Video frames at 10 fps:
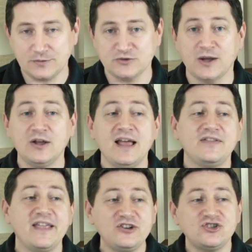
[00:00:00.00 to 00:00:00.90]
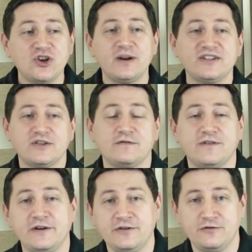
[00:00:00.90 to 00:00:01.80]
film as well. They showed us the
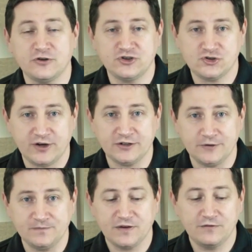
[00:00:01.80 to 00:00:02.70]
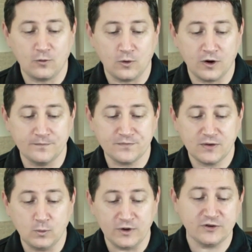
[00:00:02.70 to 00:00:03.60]
very first trailer for
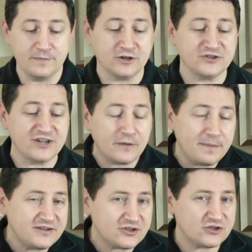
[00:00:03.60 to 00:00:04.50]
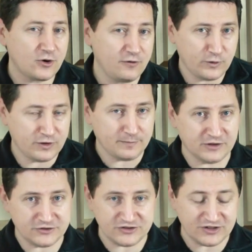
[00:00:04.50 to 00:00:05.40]
We're the Millers. Now, the basic story of We're the
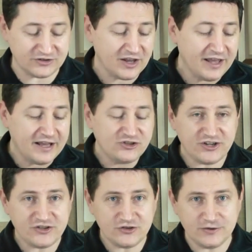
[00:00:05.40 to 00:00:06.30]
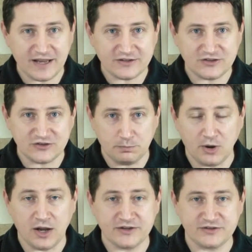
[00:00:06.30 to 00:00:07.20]
Millers is this. Jason Sudeikis'
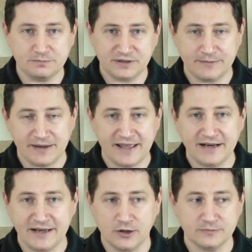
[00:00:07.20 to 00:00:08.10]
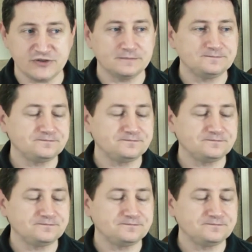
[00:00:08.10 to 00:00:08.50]
boss, played by Ed Helms,